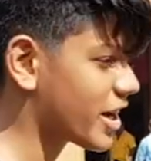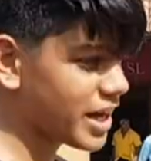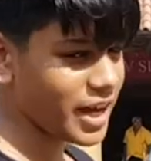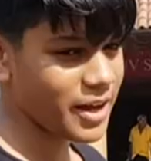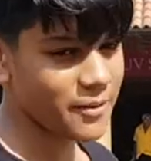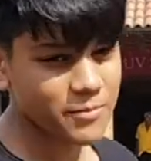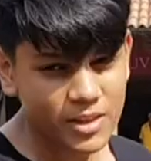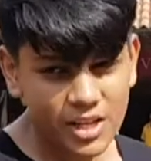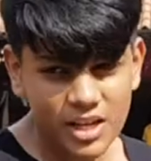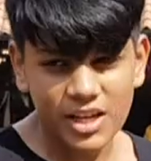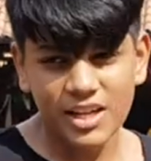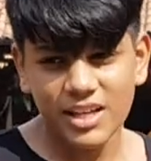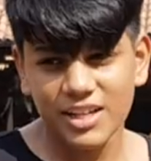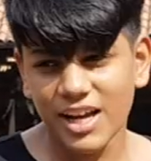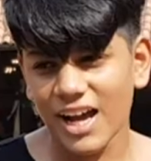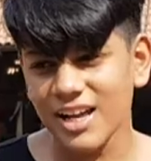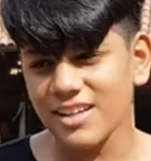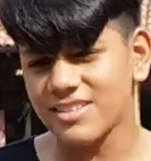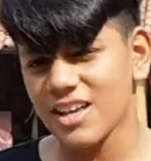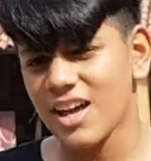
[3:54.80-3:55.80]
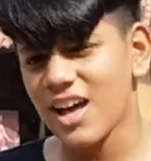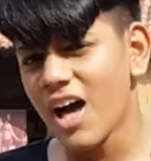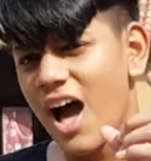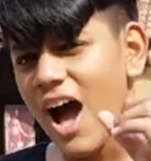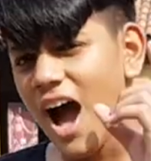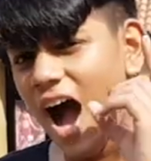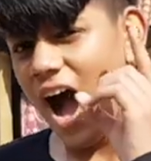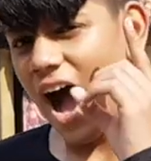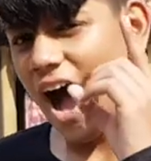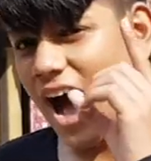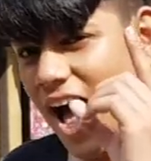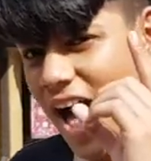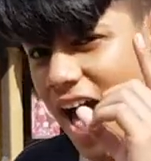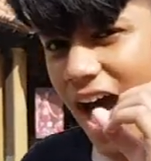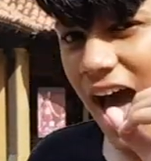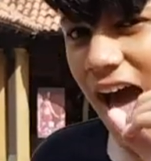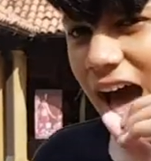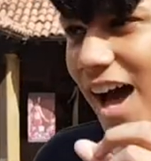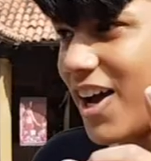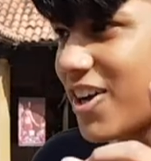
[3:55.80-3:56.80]
yo! Okay. Guys, I
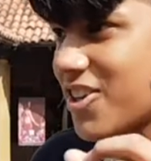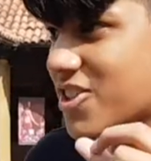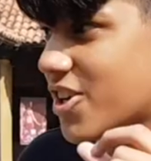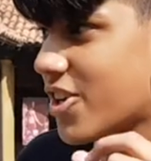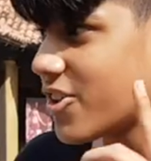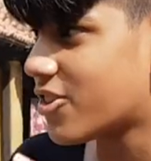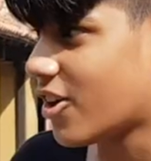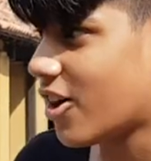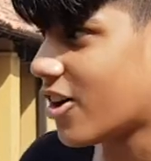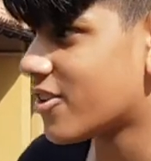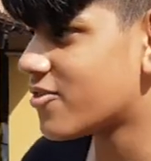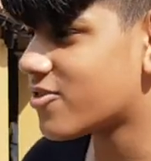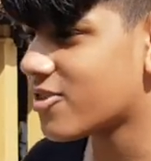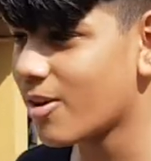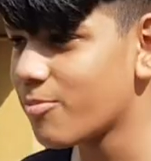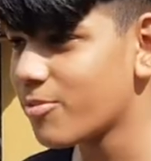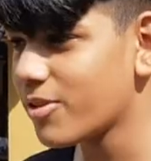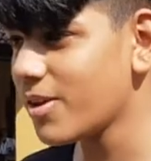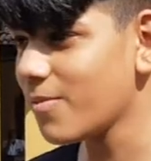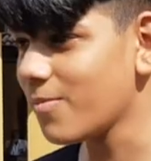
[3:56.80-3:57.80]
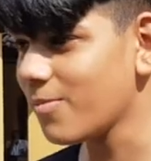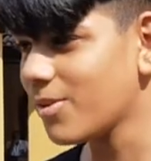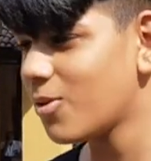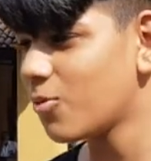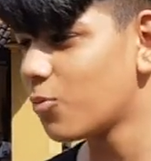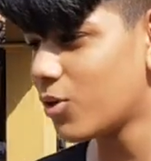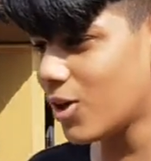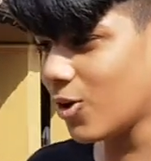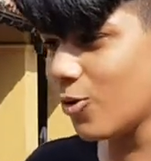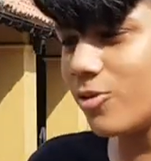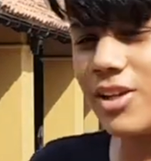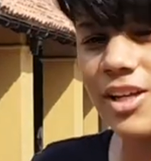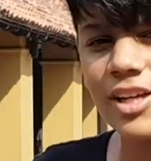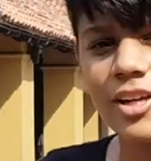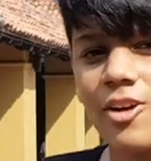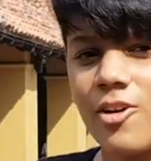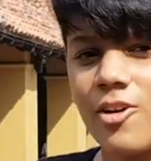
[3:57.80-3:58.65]
actually thought of something. We don't need a